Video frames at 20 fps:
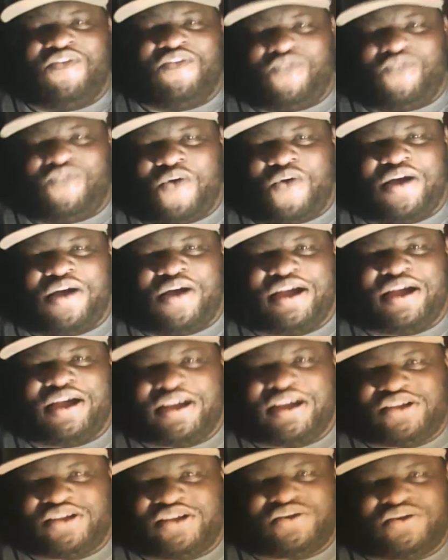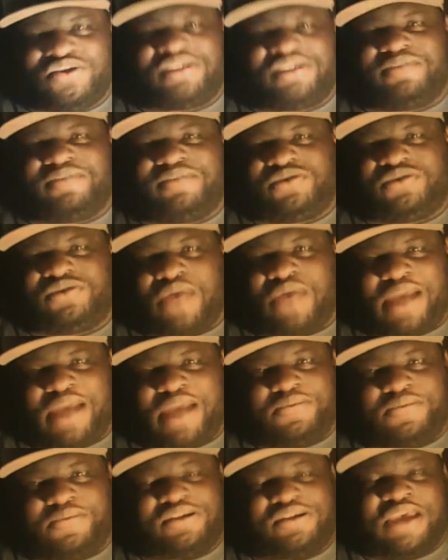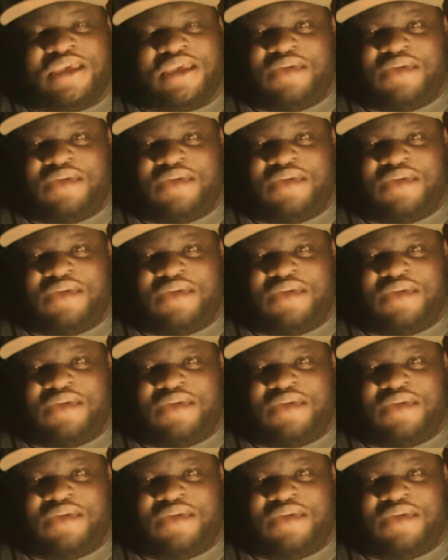400 subscribers.